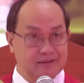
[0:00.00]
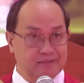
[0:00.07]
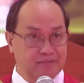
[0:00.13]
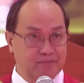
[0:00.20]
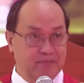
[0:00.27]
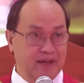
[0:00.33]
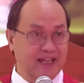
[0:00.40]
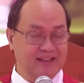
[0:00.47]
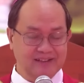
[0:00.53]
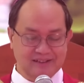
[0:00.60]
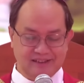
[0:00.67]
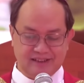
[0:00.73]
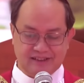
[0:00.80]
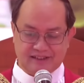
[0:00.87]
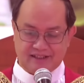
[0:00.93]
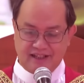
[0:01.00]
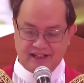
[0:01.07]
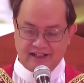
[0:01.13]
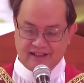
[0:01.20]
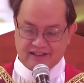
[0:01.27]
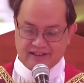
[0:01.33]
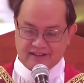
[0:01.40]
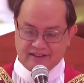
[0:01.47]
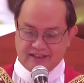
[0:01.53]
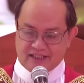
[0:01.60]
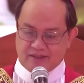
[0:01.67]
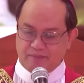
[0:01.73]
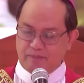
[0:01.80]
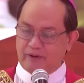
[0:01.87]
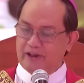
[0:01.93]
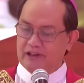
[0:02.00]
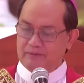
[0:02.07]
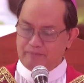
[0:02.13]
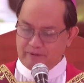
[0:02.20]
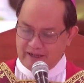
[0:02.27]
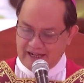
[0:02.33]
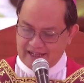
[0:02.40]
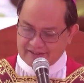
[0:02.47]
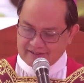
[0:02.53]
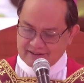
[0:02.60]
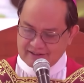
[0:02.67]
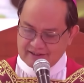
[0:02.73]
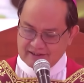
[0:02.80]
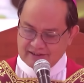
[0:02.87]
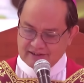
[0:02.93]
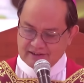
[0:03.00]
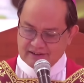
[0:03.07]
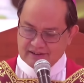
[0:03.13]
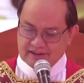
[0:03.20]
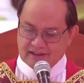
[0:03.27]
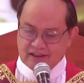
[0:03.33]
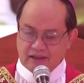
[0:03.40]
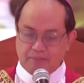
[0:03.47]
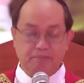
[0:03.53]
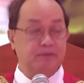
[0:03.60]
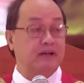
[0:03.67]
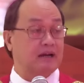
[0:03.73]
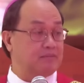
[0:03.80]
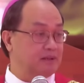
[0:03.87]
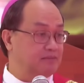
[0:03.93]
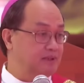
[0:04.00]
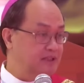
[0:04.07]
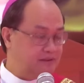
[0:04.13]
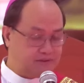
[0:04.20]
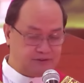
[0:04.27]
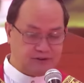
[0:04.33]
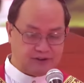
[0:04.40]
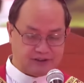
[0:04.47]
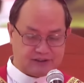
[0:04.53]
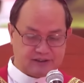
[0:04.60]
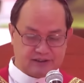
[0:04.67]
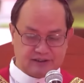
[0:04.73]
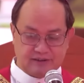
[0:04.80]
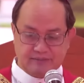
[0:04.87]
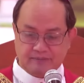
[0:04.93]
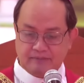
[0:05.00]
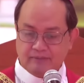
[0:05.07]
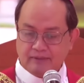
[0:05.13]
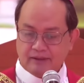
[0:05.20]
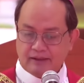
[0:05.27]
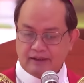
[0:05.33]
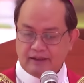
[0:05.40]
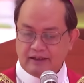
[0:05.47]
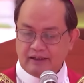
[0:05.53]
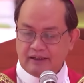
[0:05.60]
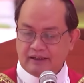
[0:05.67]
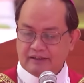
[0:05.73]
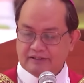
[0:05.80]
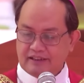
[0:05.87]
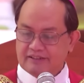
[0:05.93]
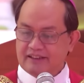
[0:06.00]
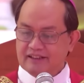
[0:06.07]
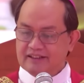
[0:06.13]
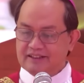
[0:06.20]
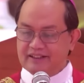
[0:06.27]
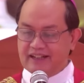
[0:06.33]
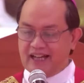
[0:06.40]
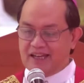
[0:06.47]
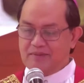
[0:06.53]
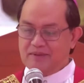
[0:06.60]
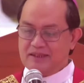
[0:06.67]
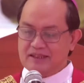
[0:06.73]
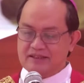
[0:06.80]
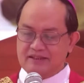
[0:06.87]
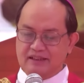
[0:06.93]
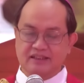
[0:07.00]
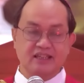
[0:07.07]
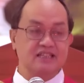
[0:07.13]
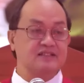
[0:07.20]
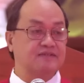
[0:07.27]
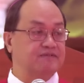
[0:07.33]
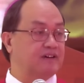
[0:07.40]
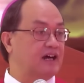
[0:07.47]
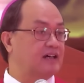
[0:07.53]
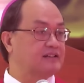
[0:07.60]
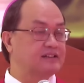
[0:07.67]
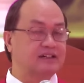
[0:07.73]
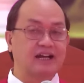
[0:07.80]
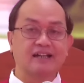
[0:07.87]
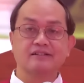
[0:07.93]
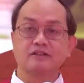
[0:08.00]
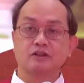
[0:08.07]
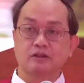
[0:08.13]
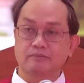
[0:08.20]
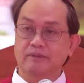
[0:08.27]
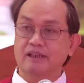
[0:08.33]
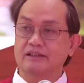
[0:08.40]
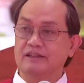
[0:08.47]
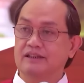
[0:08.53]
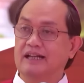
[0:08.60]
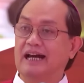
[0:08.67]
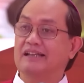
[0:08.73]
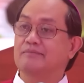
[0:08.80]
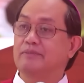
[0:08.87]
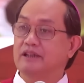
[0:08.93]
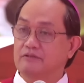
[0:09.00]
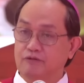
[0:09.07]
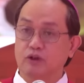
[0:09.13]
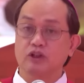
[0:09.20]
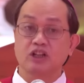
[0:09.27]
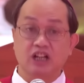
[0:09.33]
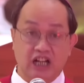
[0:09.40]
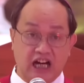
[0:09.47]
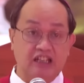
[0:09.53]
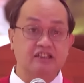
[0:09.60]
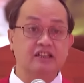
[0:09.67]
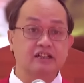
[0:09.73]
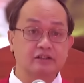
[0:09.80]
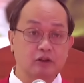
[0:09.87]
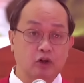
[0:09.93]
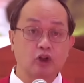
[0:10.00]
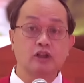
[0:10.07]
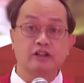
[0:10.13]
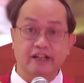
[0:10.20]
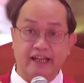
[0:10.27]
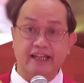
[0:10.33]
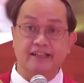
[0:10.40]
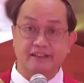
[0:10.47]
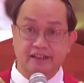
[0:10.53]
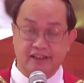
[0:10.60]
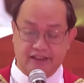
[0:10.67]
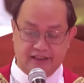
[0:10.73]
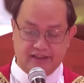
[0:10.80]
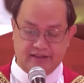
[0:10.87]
Belshazzar, the spoiled brat, probably thought that the crimes that his father had committed had been forgotten already.